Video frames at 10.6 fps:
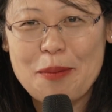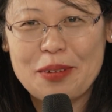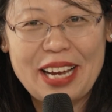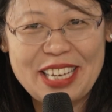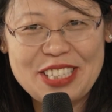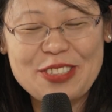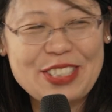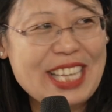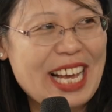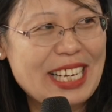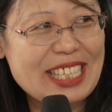As you
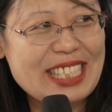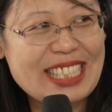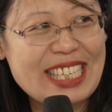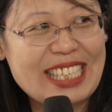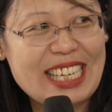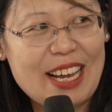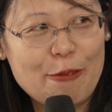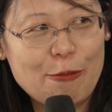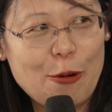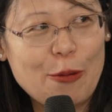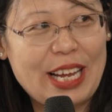said, it's need
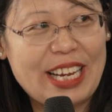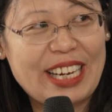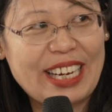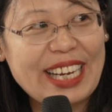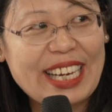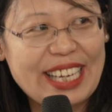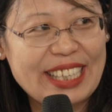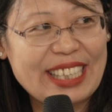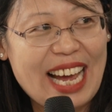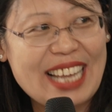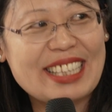fully
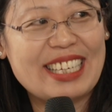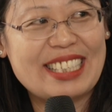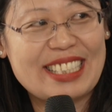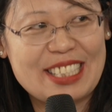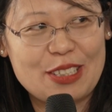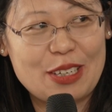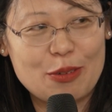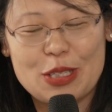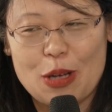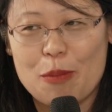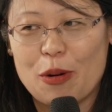healing and then it's
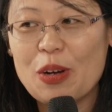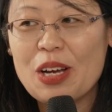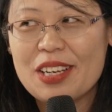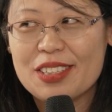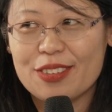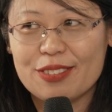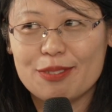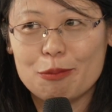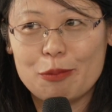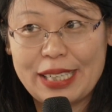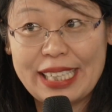resorbable. So
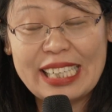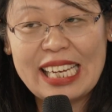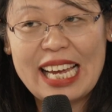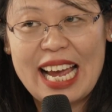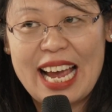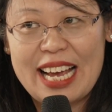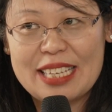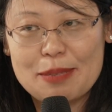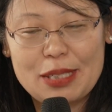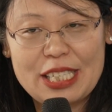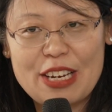we, as
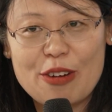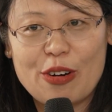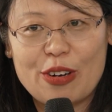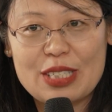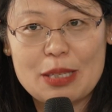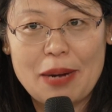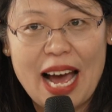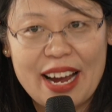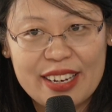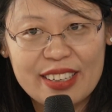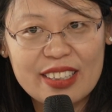a material
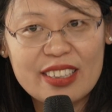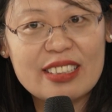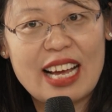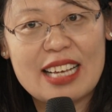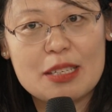supplier, that's